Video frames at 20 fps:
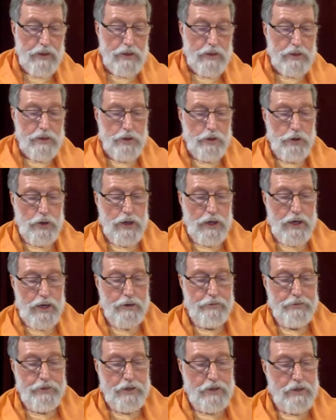So he
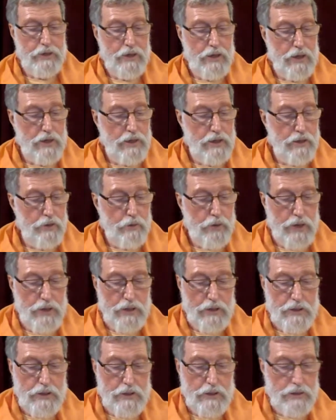left it and he
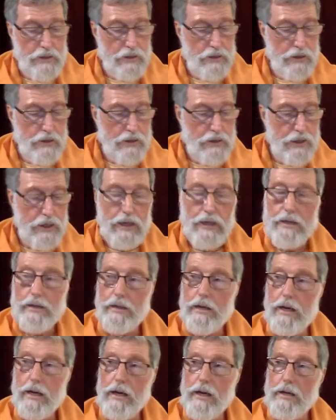went and he settled
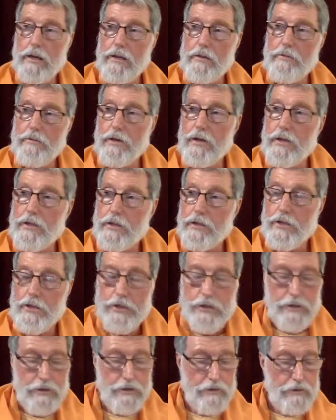in another village.